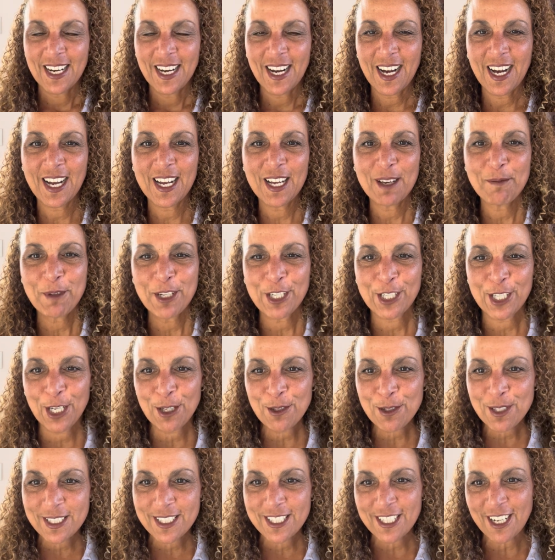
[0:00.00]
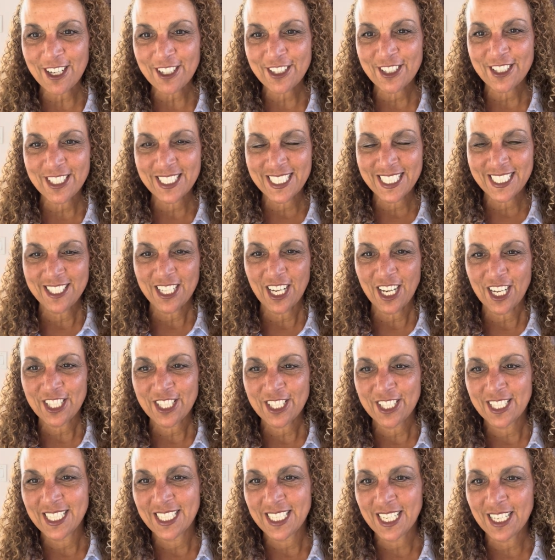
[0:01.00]
I'm your host, Dr.
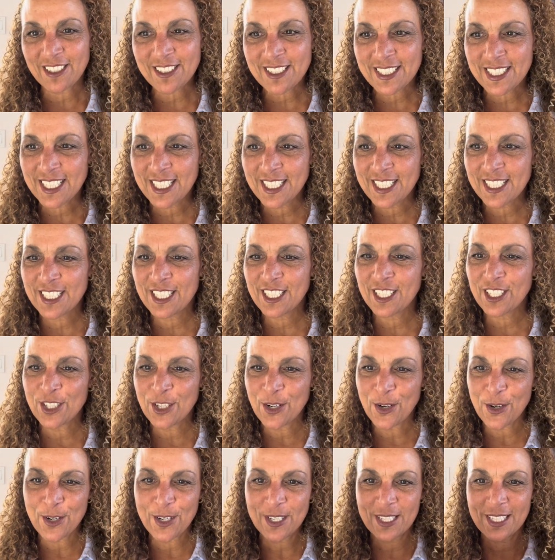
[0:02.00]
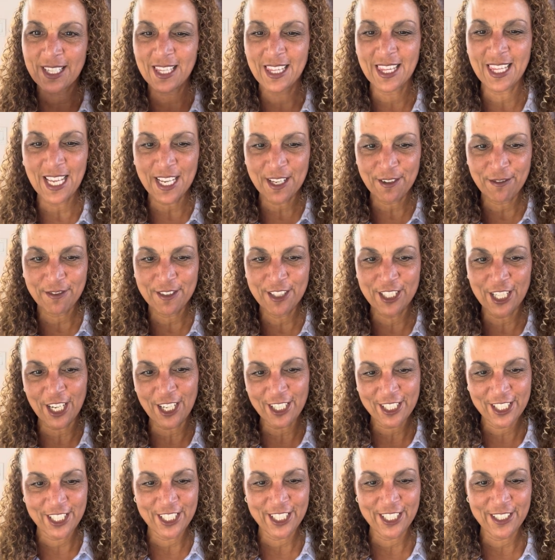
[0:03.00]
Natasha Nelson, your life
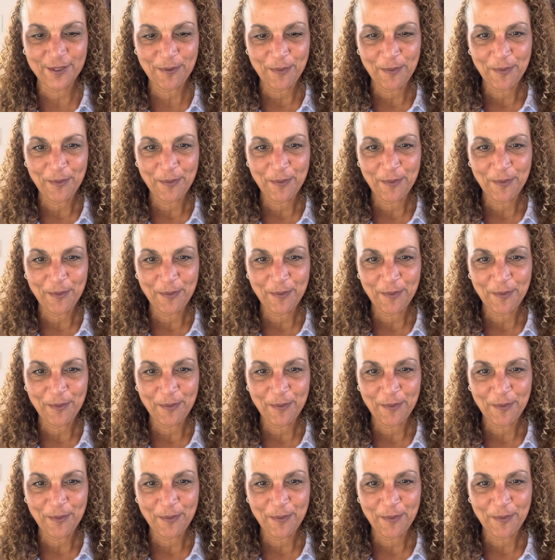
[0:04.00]
doctor.